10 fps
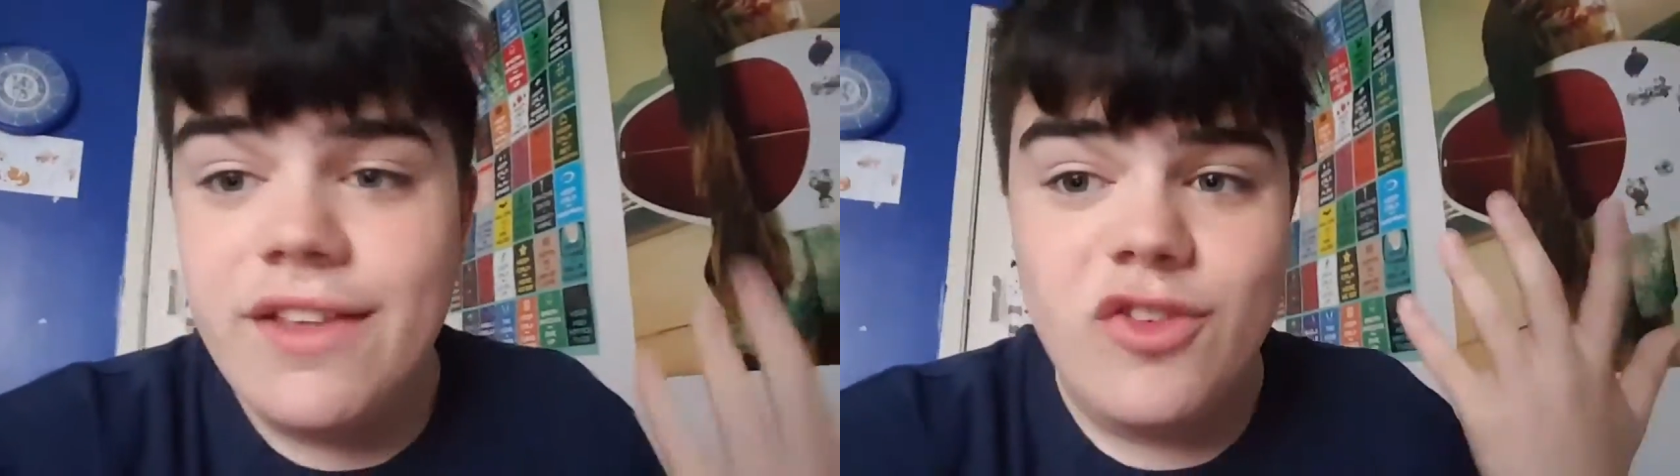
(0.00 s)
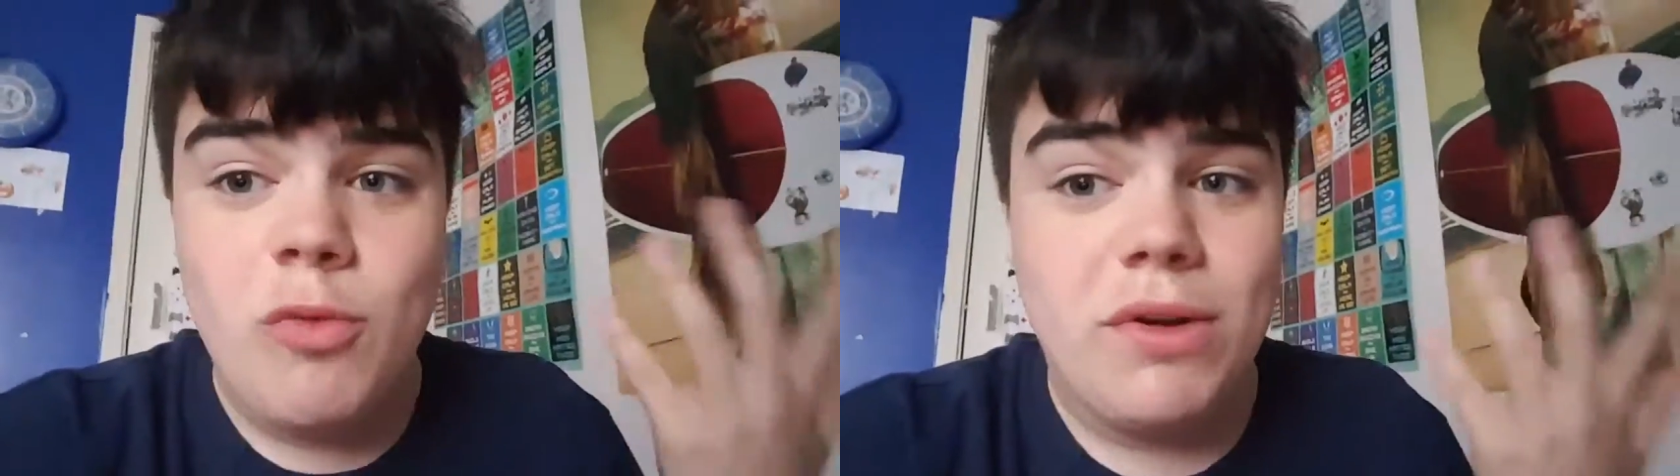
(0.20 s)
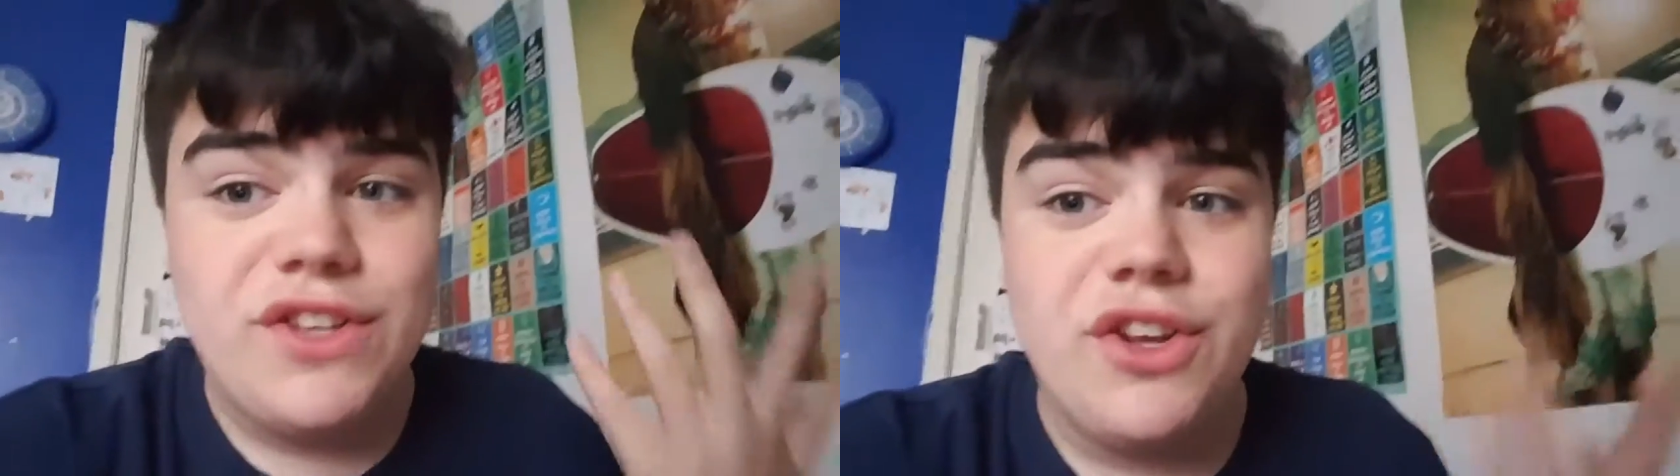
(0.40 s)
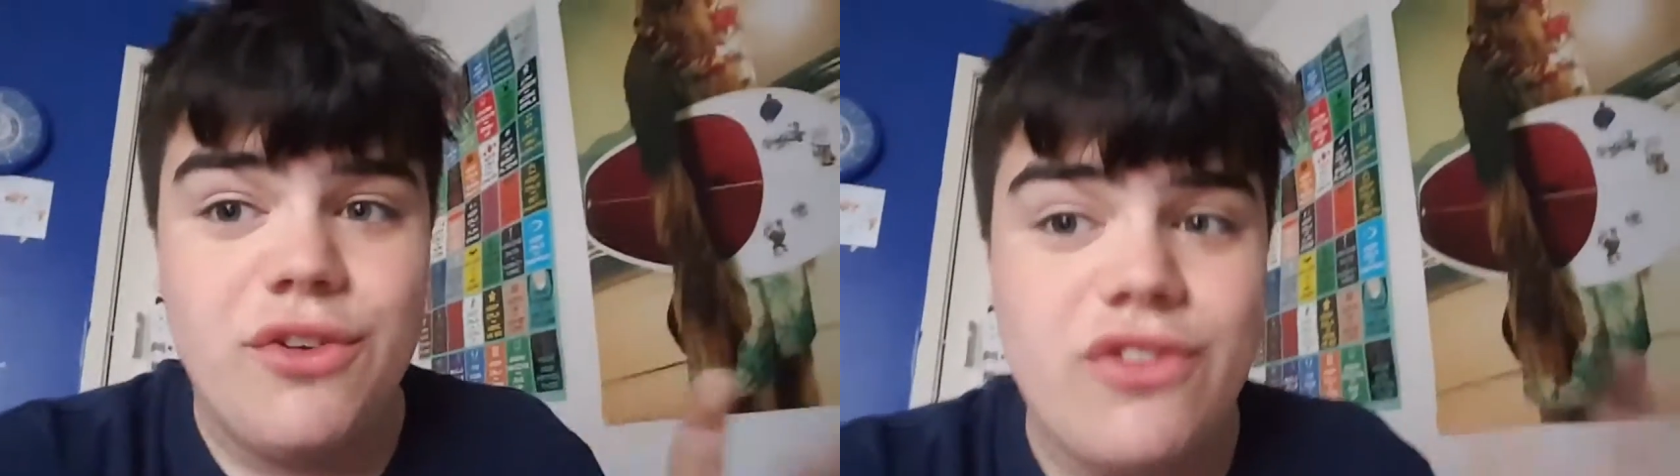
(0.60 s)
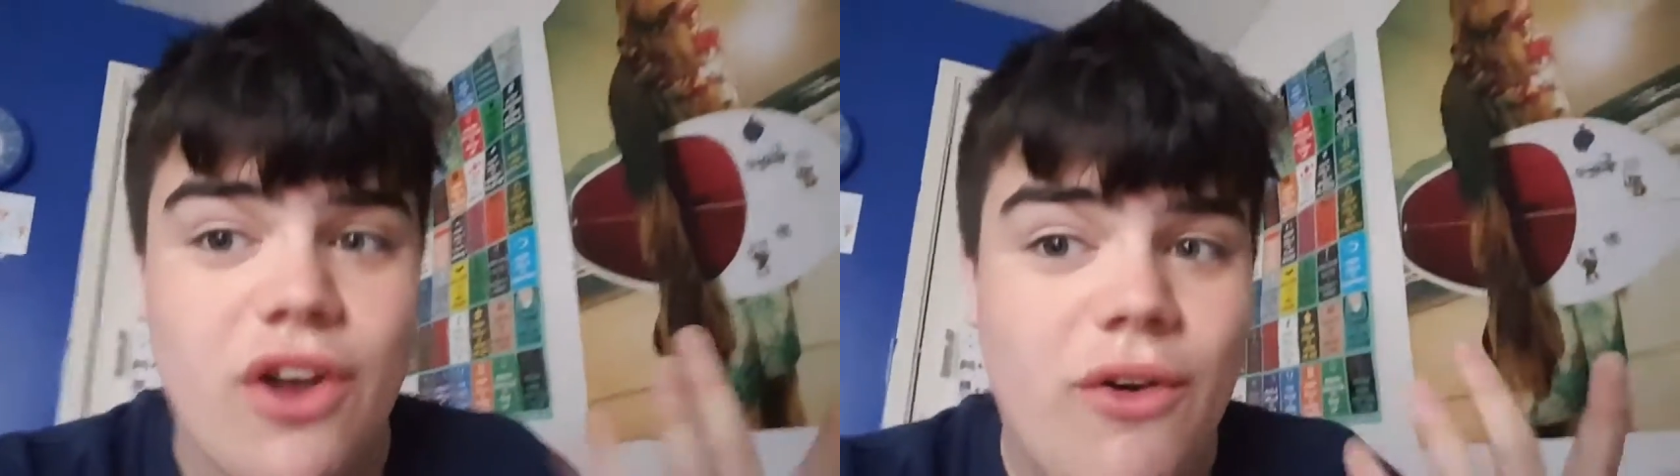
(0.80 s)

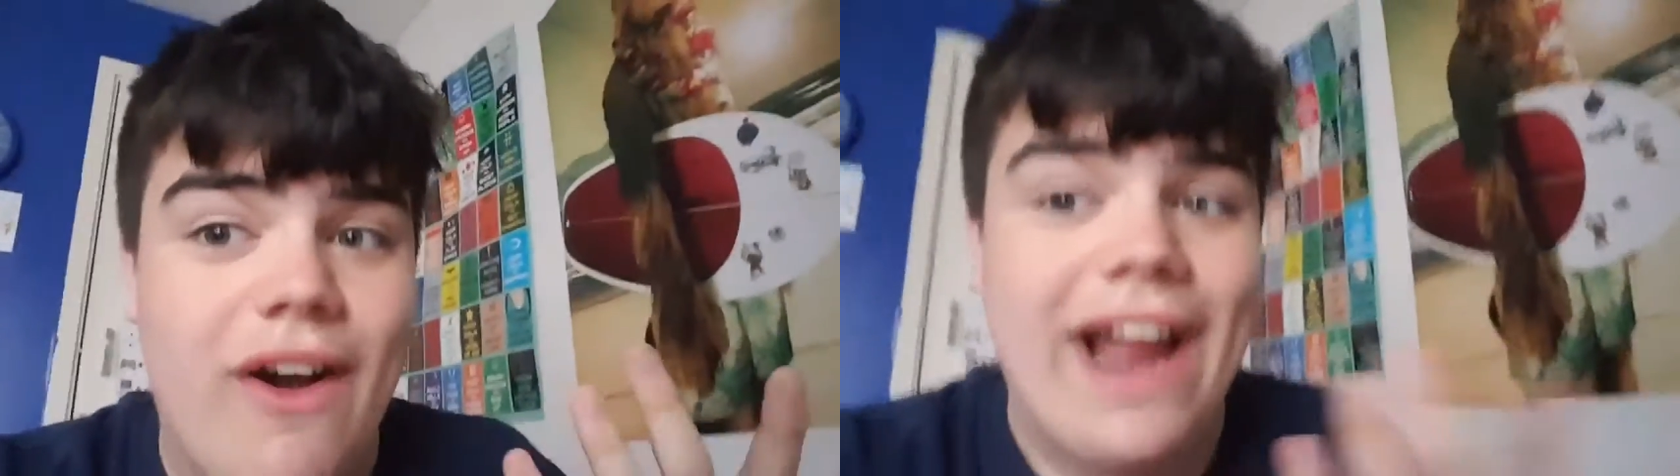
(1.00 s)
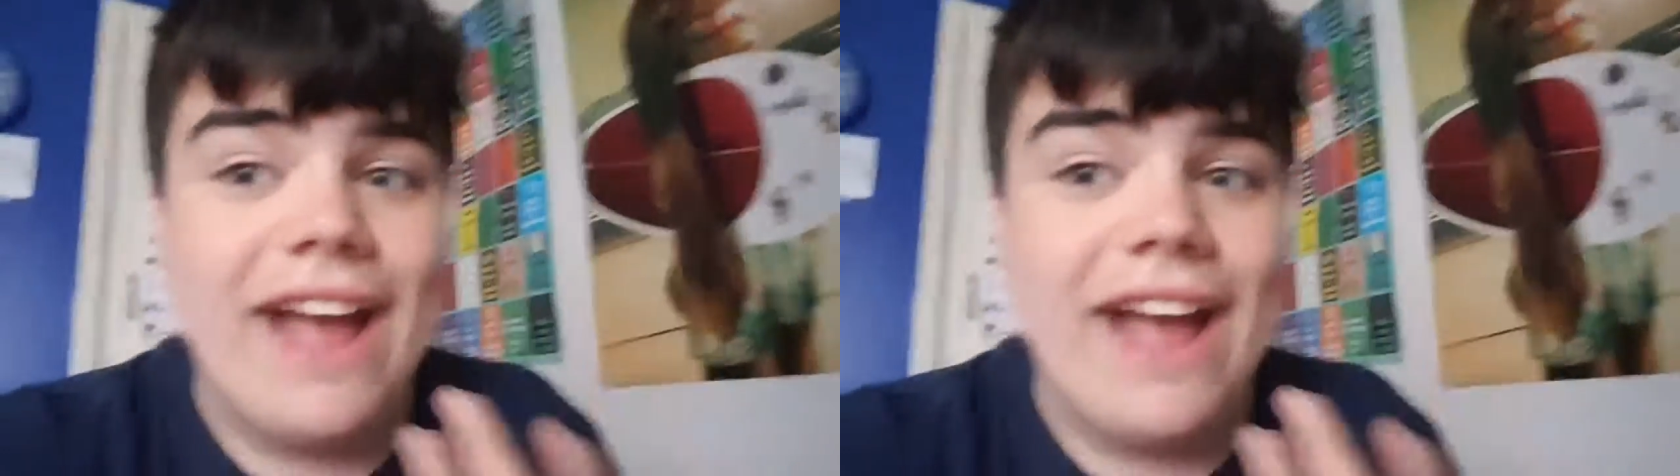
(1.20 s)
0.2. So I